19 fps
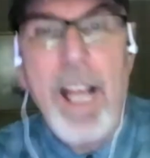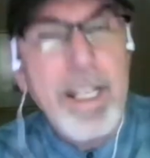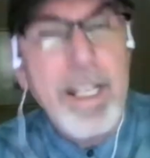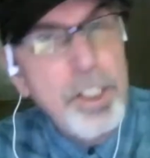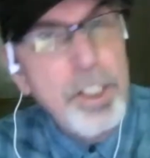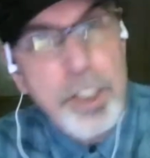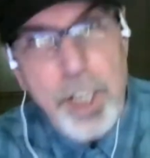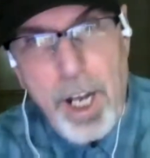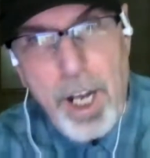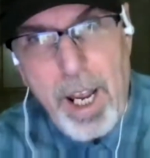Yeah.
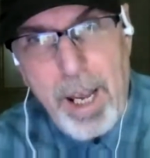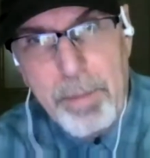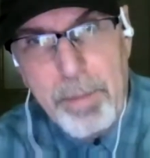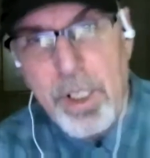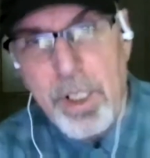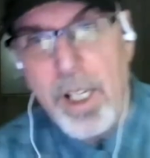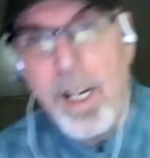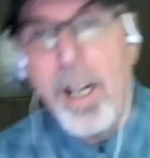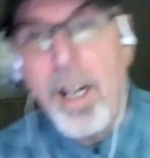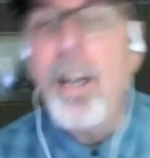Lots of
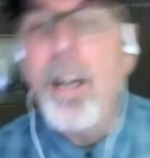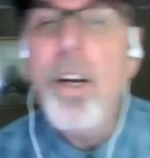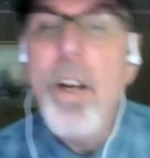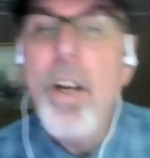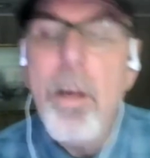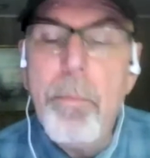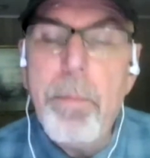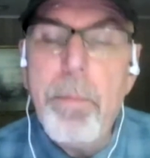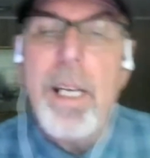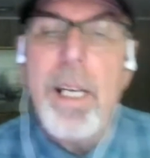jobs there,
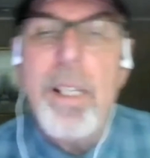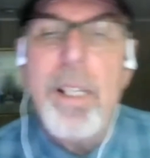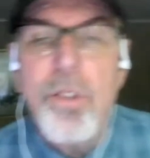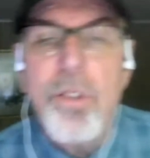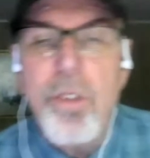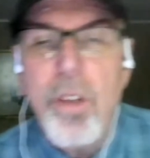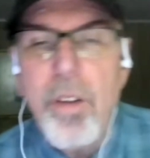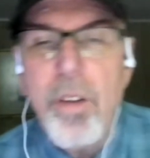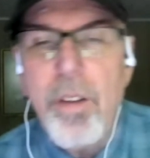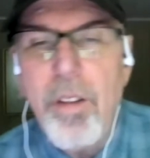but it's